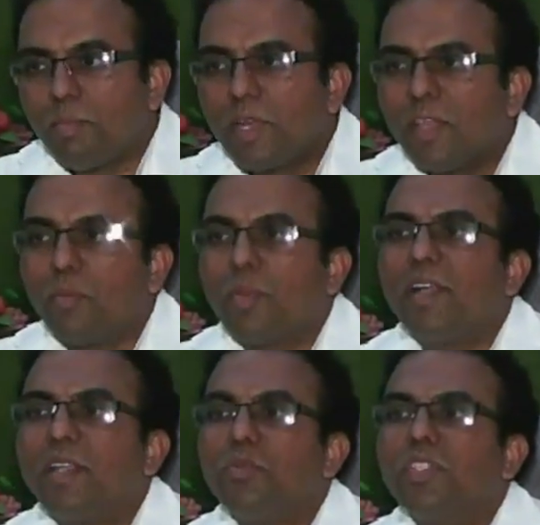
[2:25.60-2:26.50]

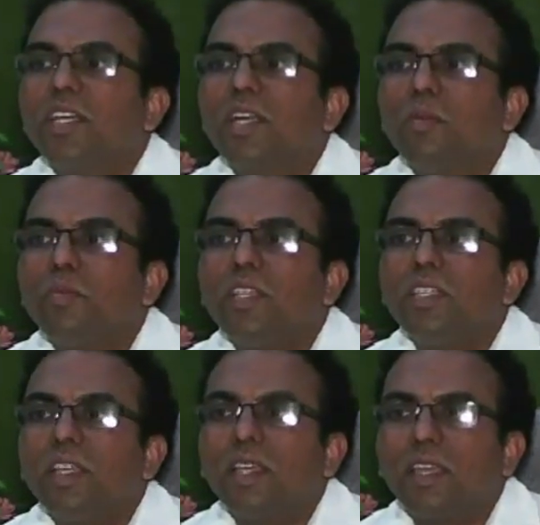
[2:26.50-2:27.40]
pre-operative checkup,
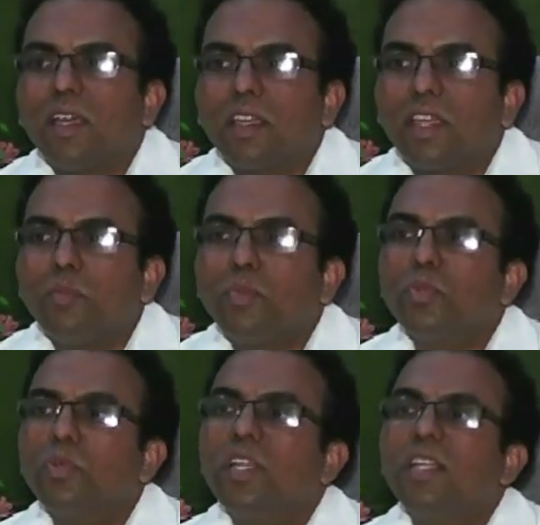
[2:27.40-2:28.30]
they came
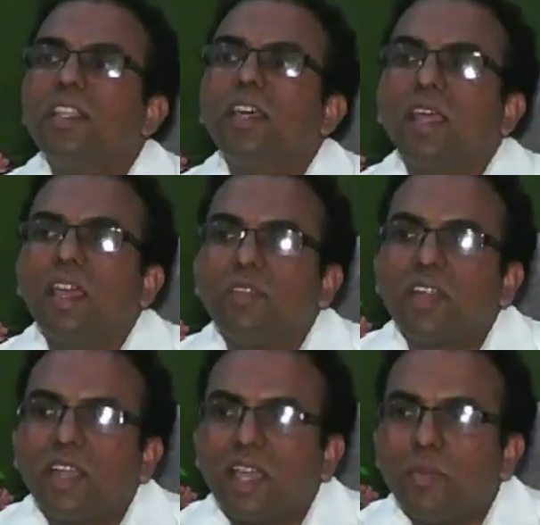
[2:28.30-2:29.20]
to know that they are
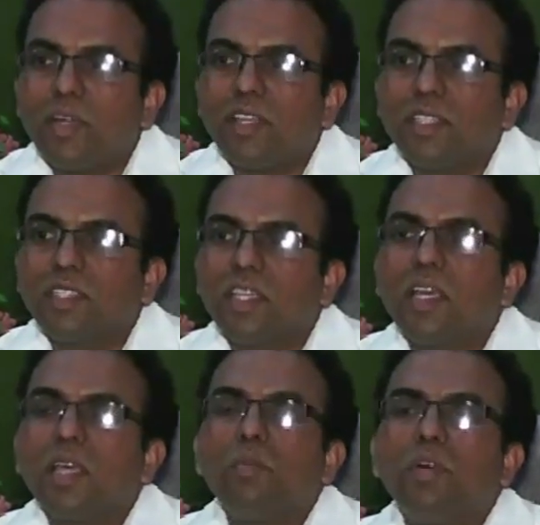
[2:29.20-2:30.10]
having diabetes.
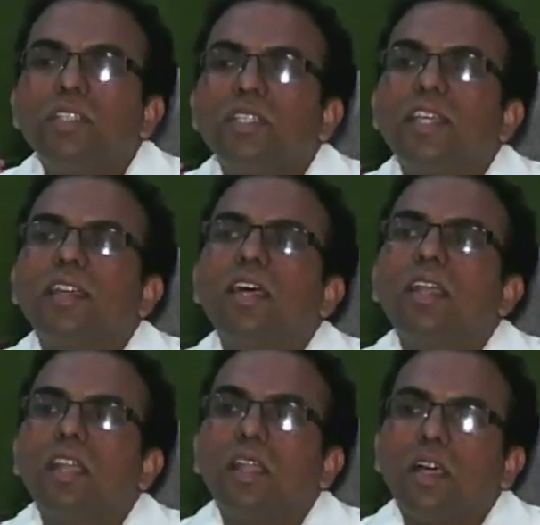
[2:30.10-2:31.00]
But there
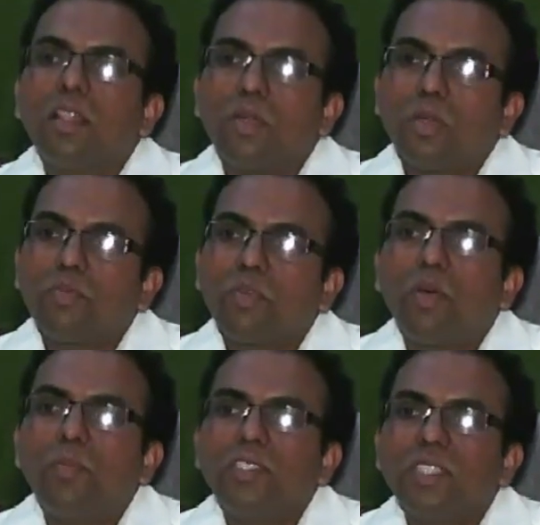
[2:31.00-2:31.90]
are a lot of
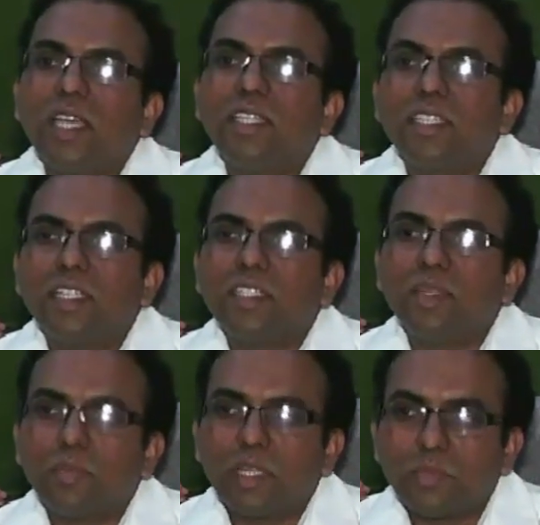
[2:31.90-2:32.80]
common signs and
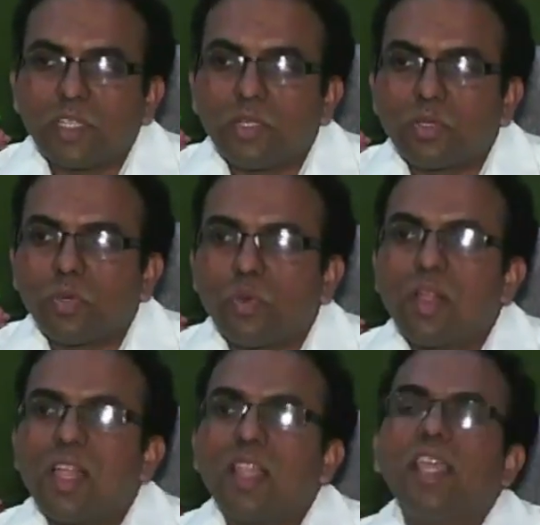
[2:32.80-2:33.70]
symptoms also,
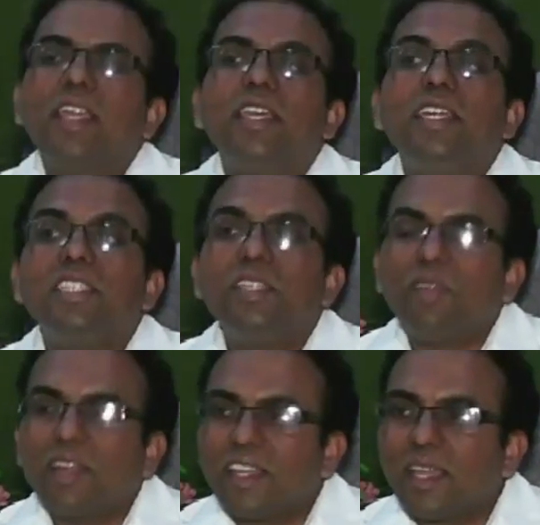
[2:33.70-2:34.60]
like easy
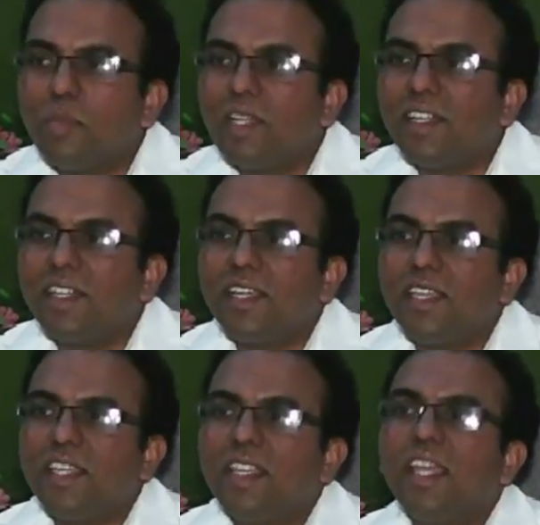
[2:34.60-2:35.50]
fatigability,